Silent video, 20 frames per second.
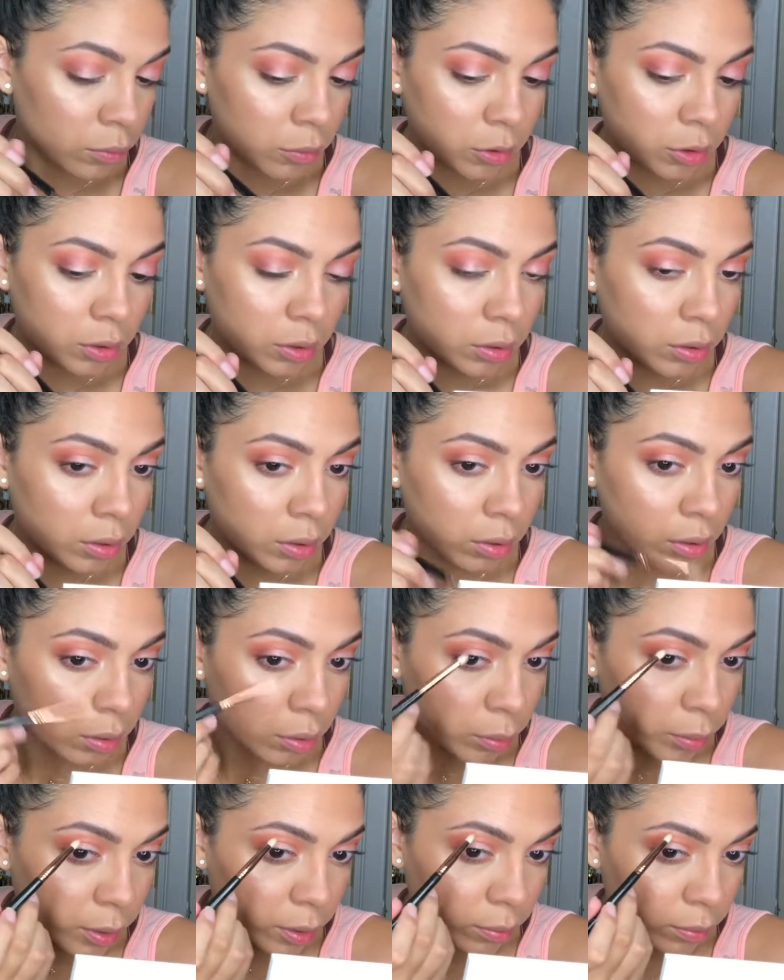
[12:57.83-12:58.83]
Just a little
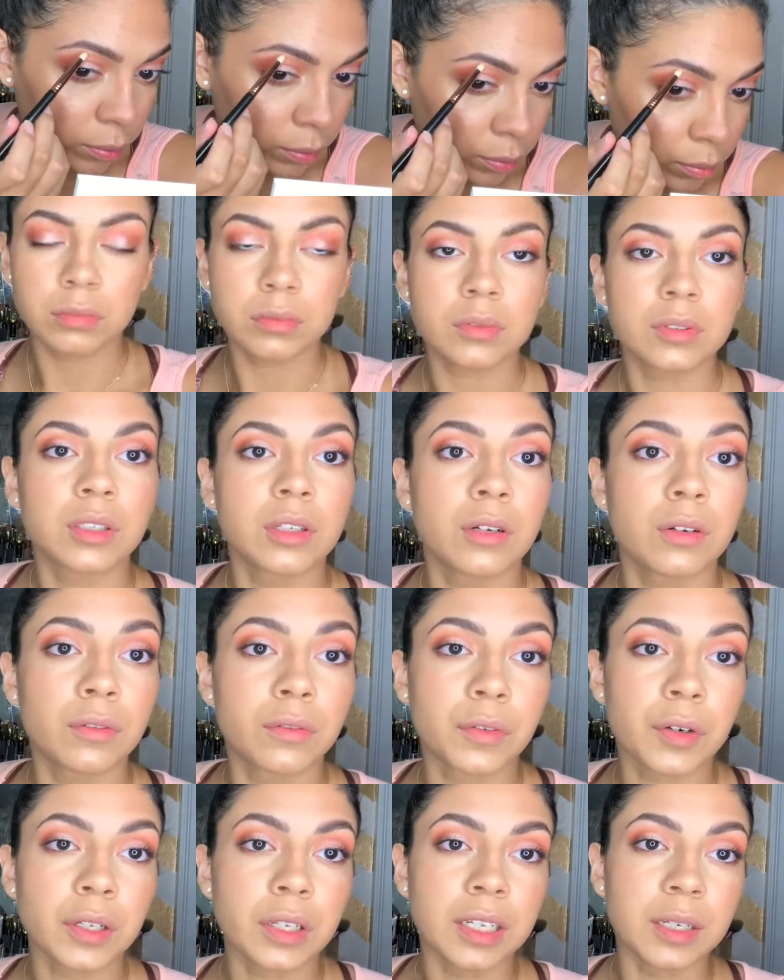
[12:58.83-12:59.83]
bit.
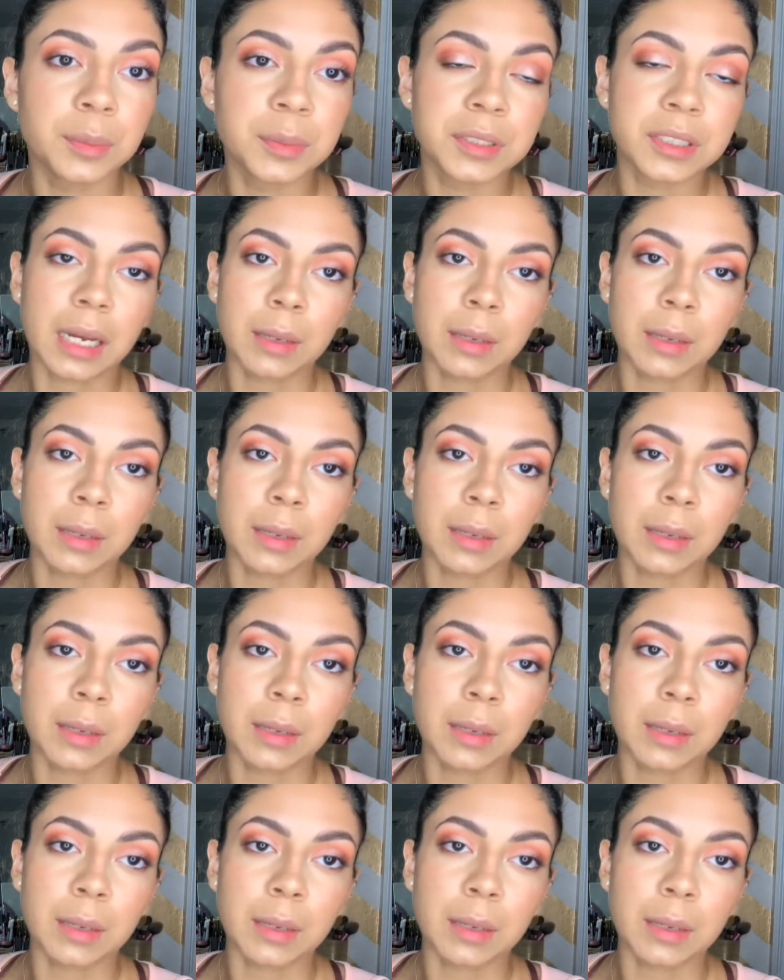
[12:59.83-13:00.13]
For lips,